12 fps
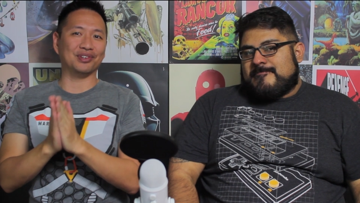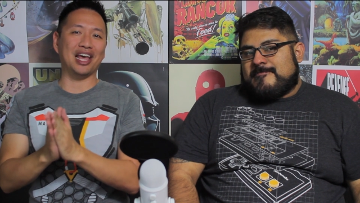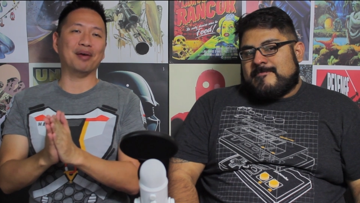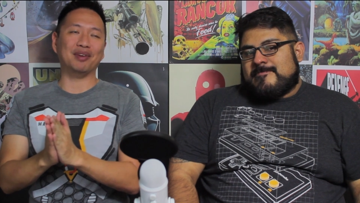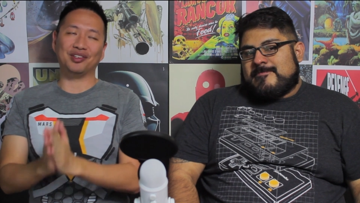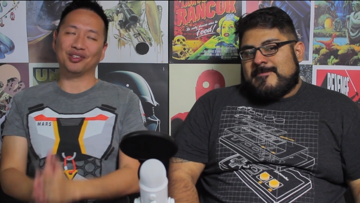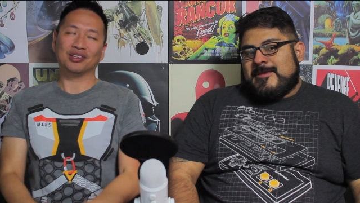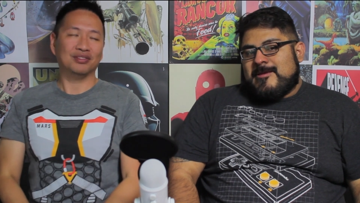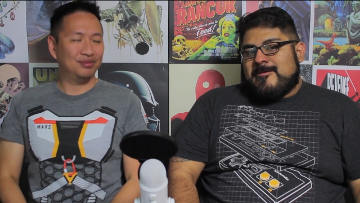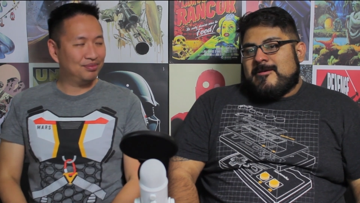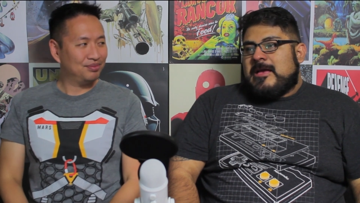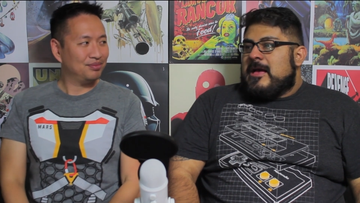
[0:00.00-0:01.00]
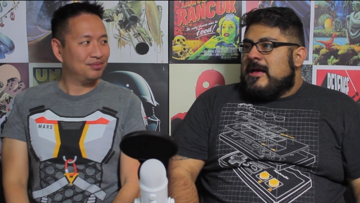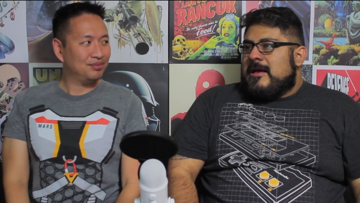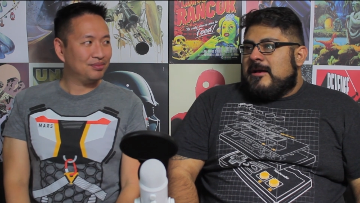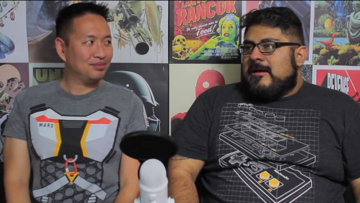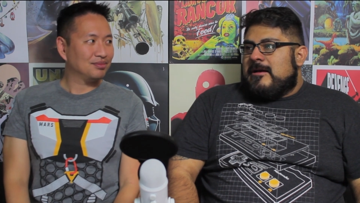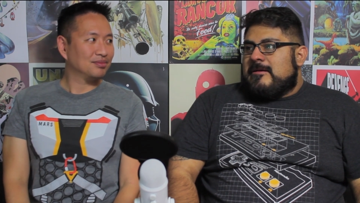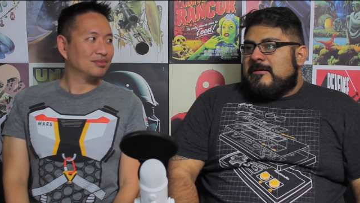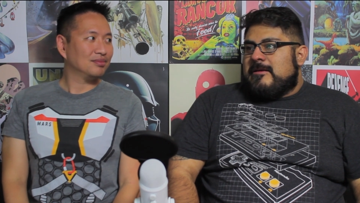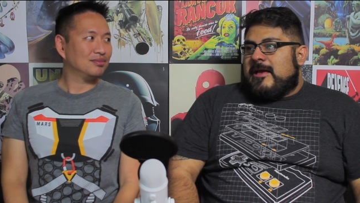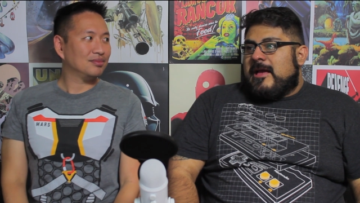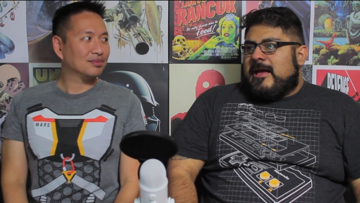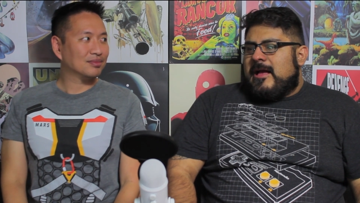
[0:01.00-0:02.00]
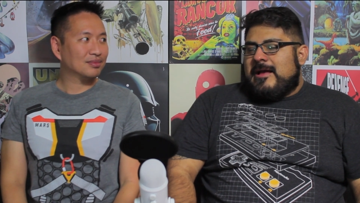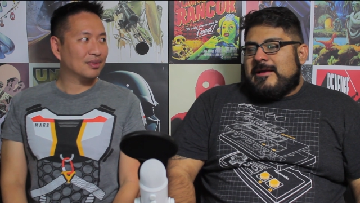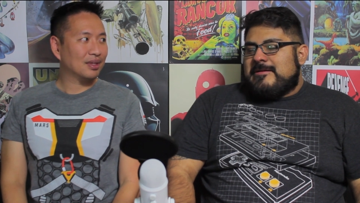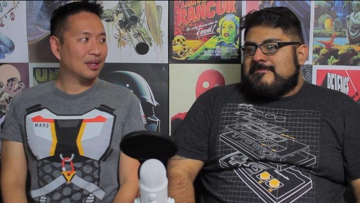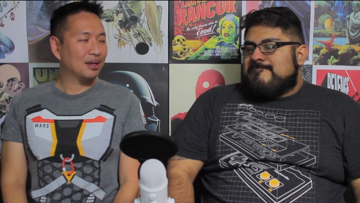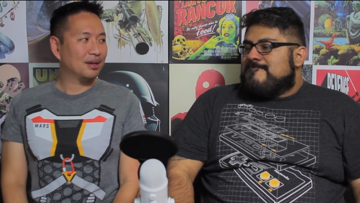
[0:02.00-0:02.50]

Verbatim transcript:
Speaker 1: damage. Yeah, I.